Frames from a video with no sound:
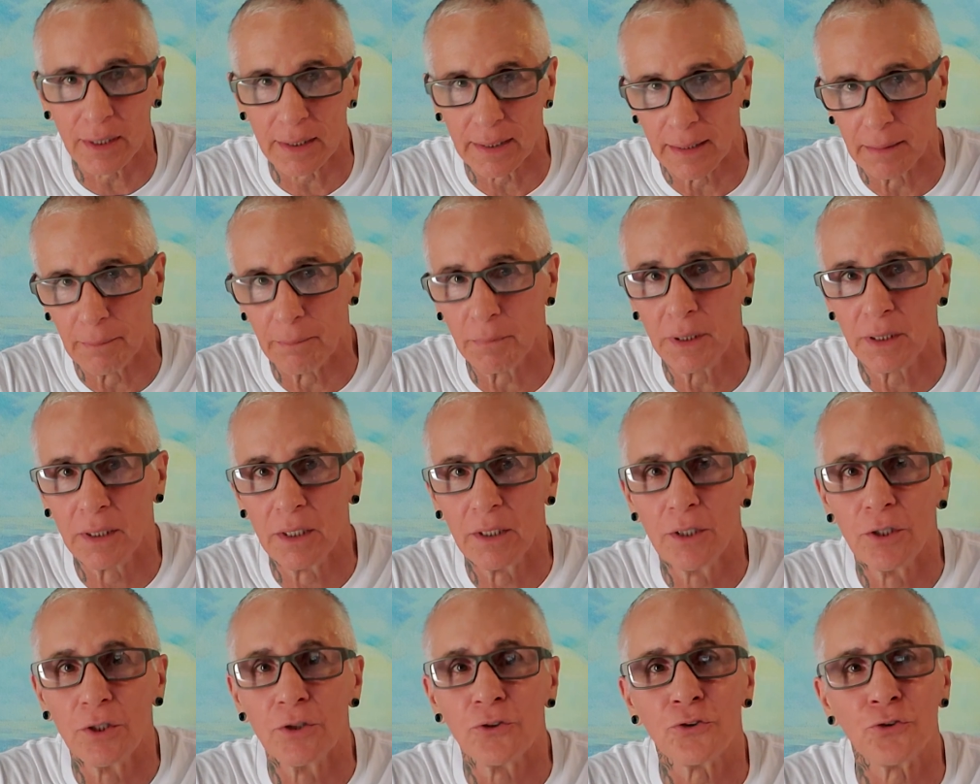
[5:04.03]
them
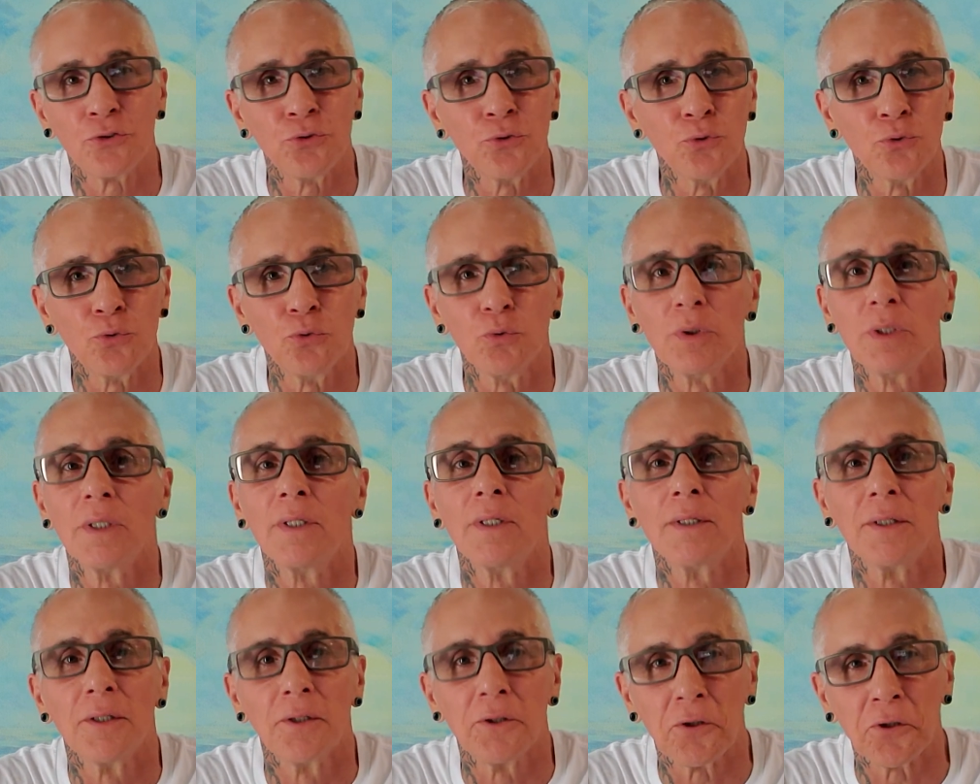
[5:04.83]
to,
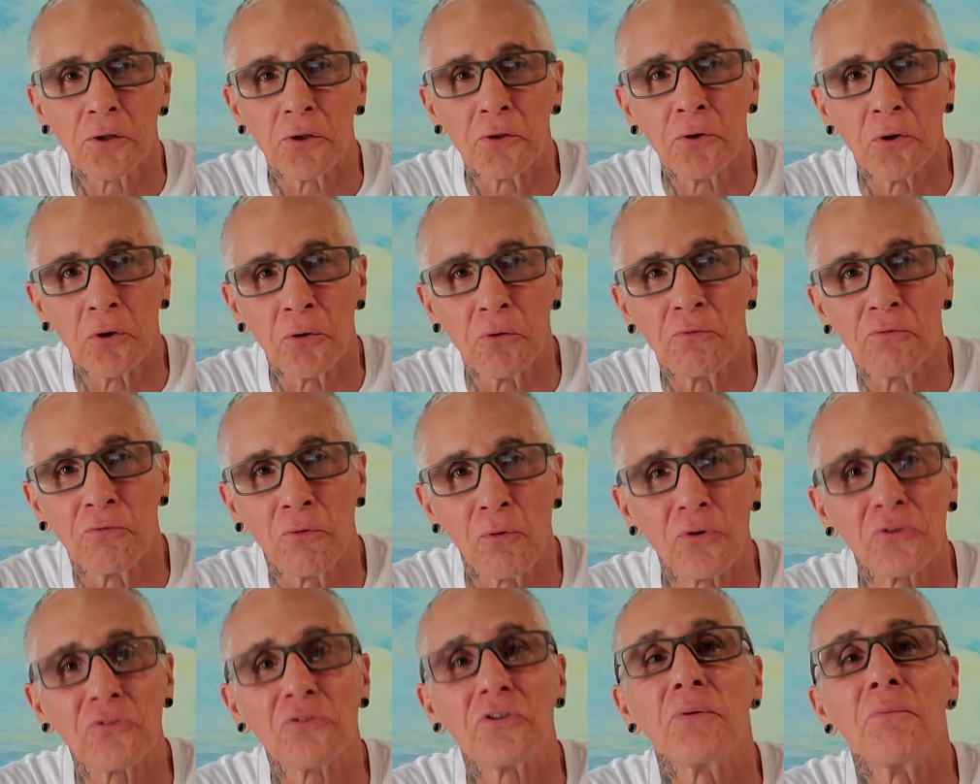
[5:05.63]

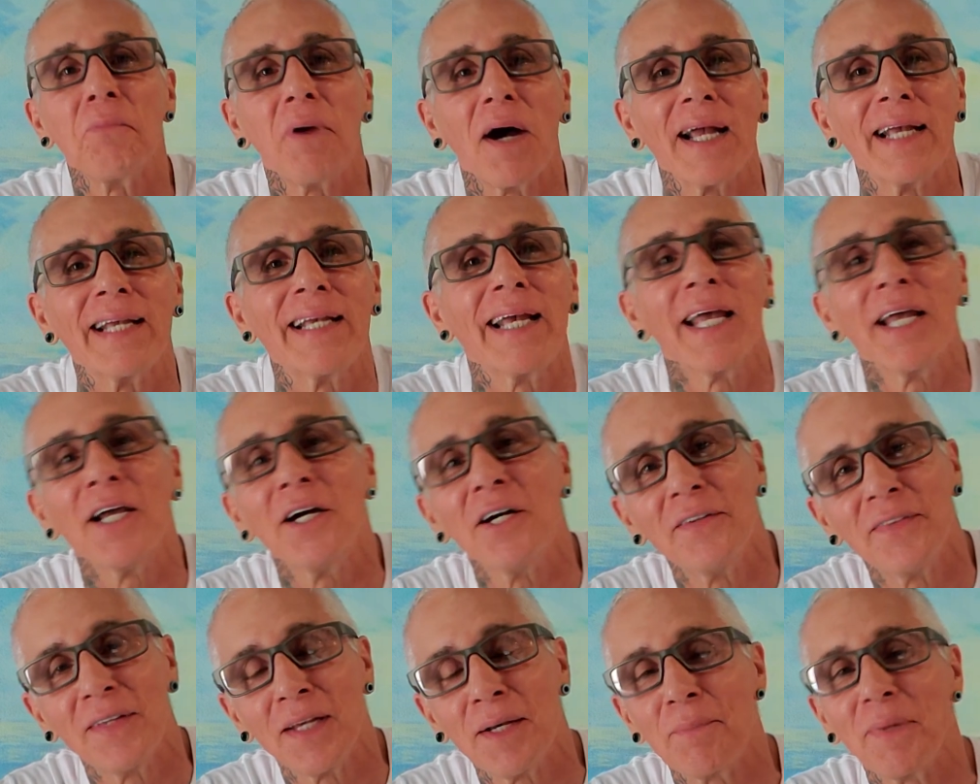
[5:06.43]
forcing my gay
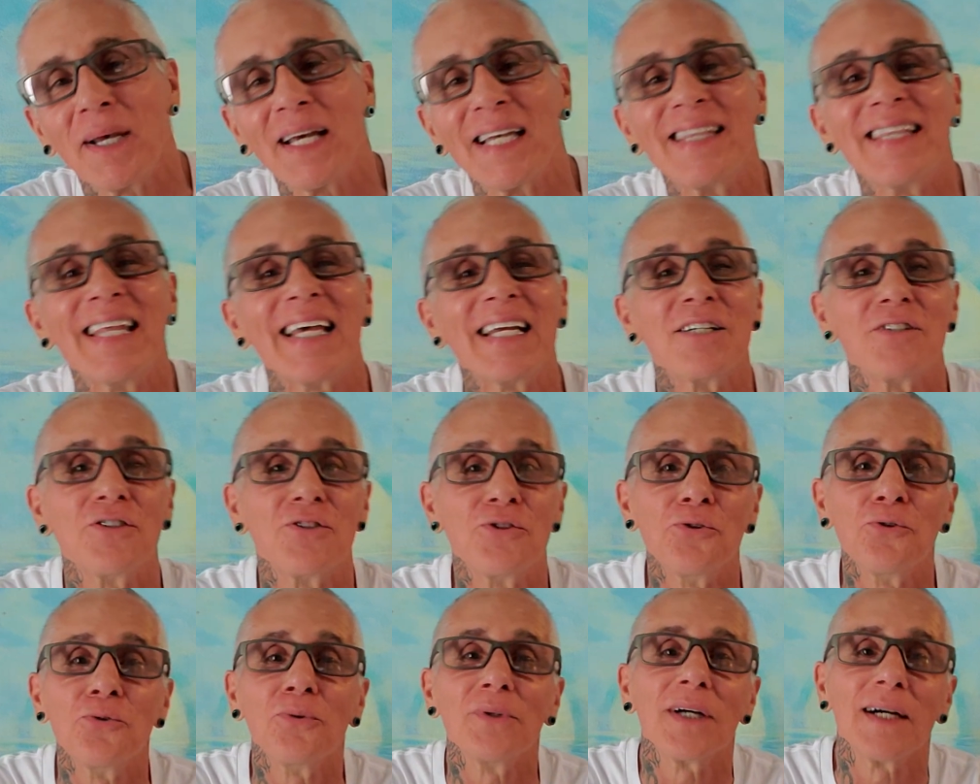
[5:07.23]
on them, and they
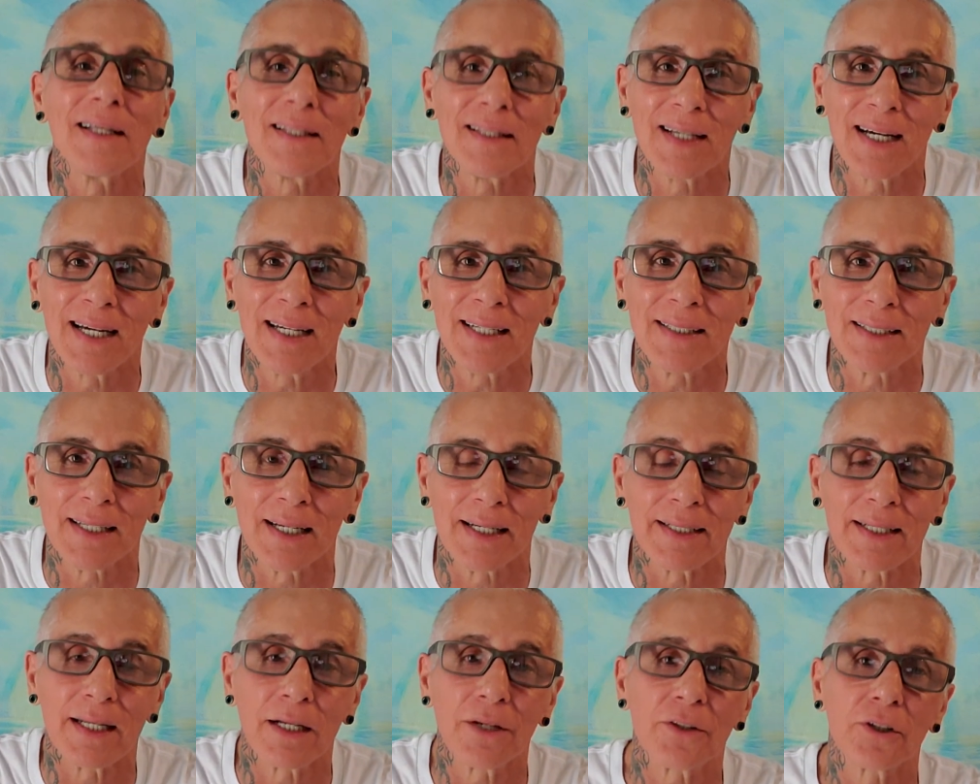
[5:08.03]
do not like
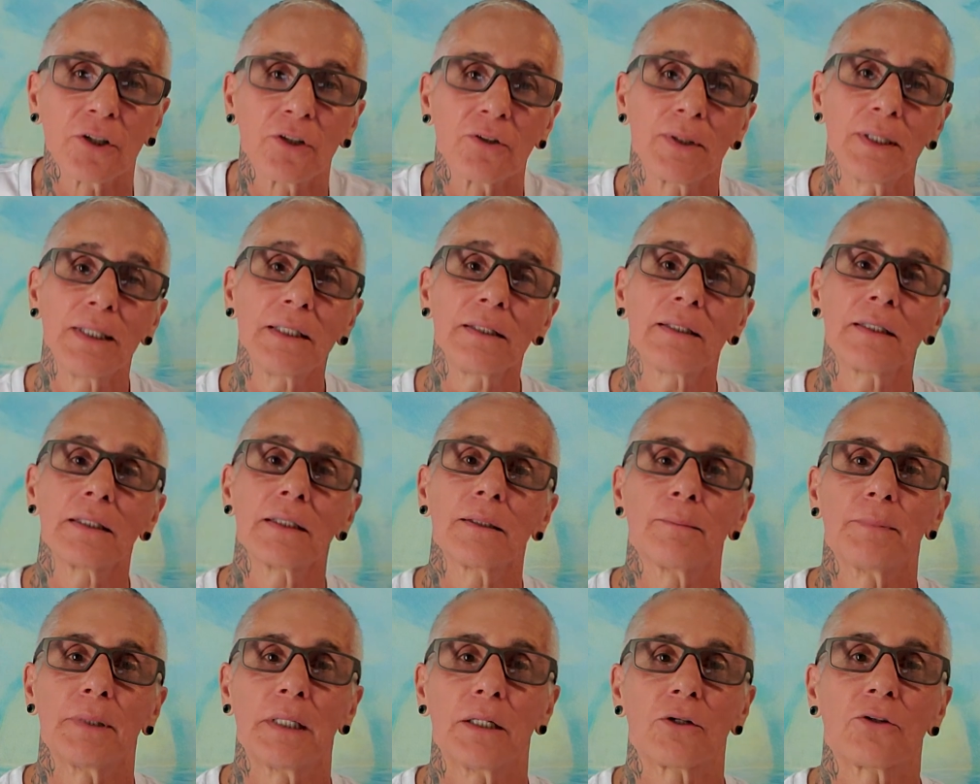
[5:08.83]
that. Now, the great thing
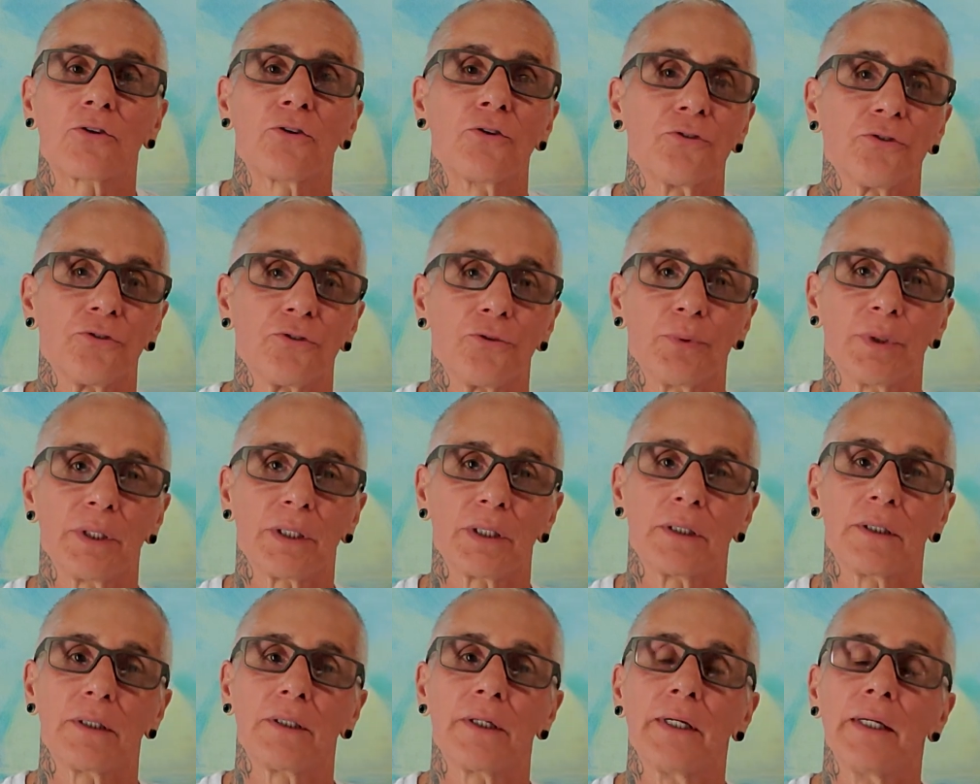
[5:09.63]
about Costa
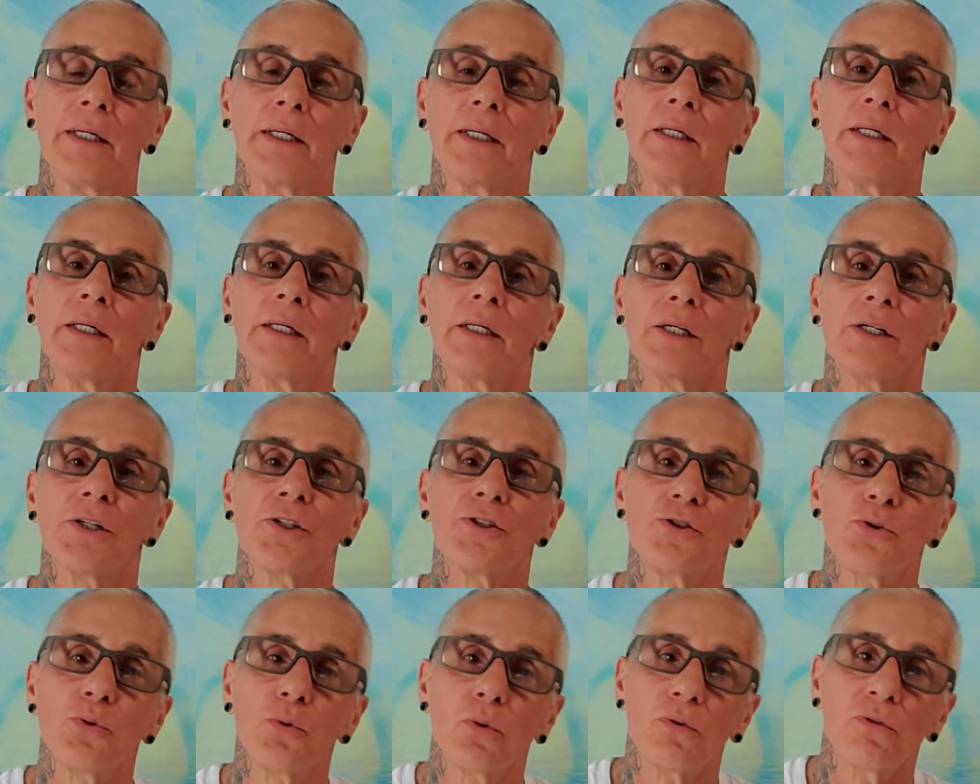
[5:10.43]
Rica
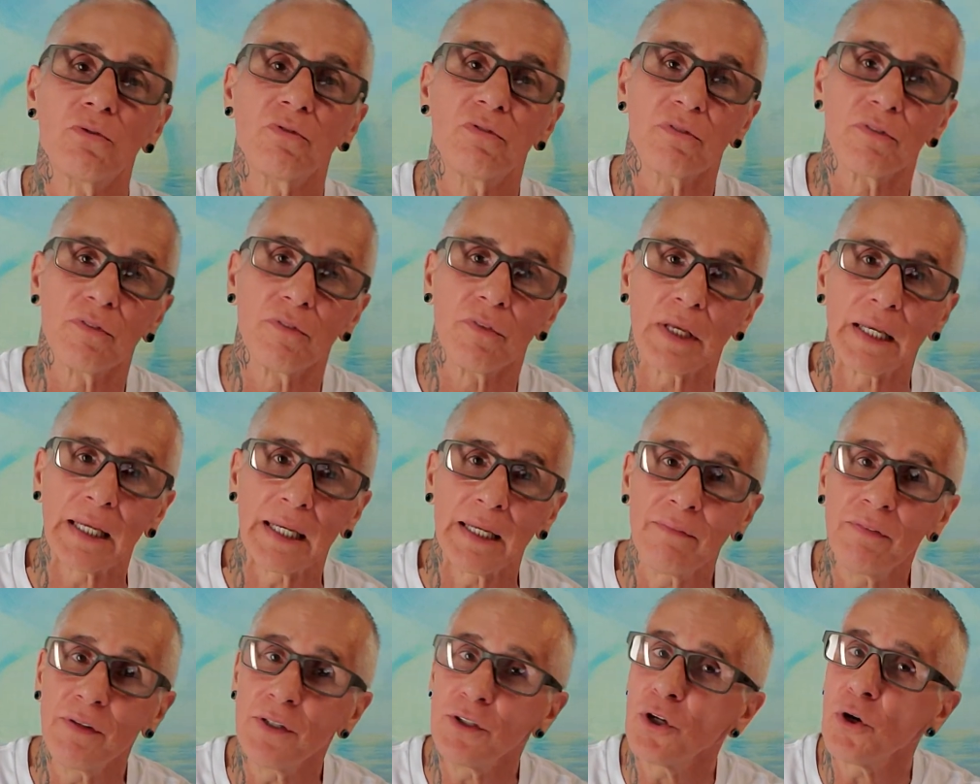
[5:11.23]
is you will,
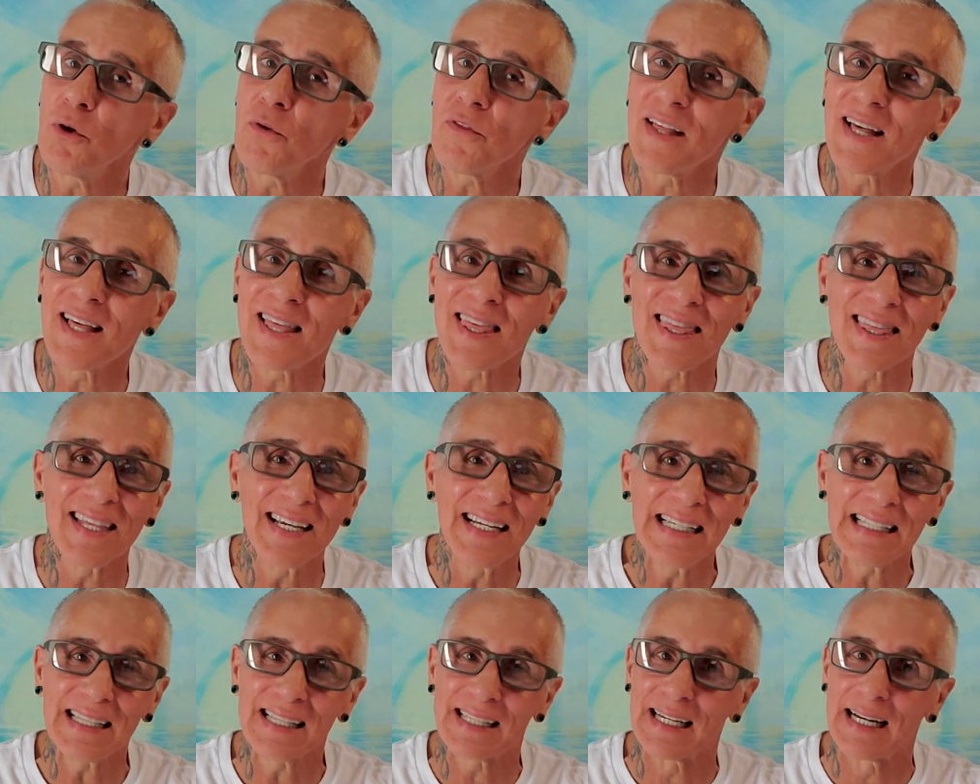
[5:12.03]
even though they
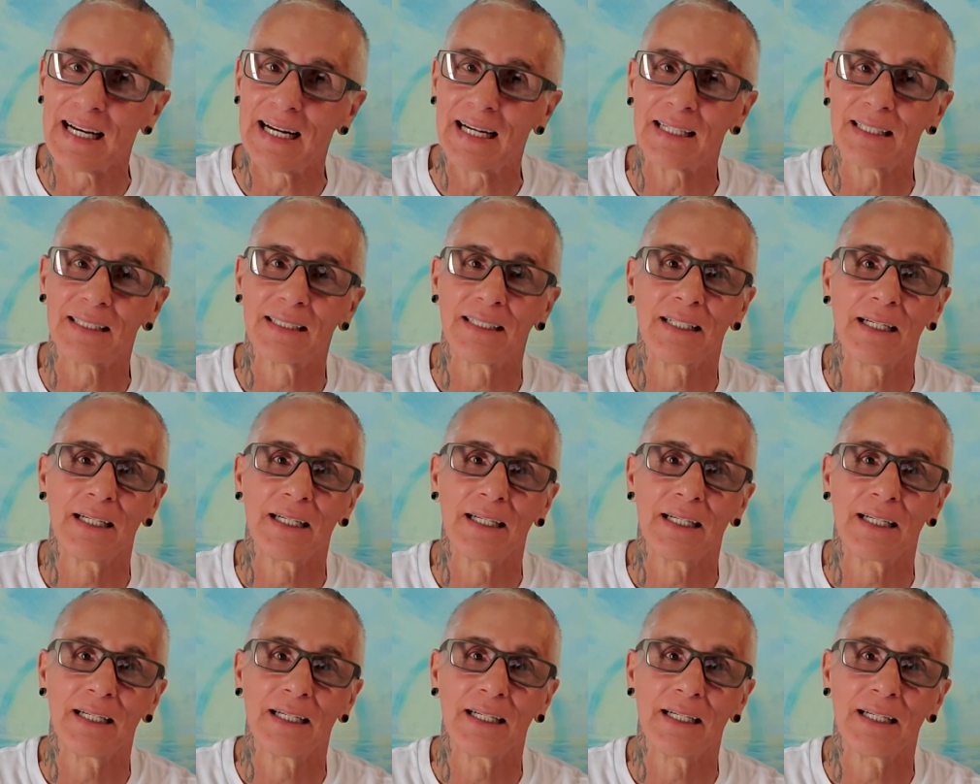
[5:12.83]
think that,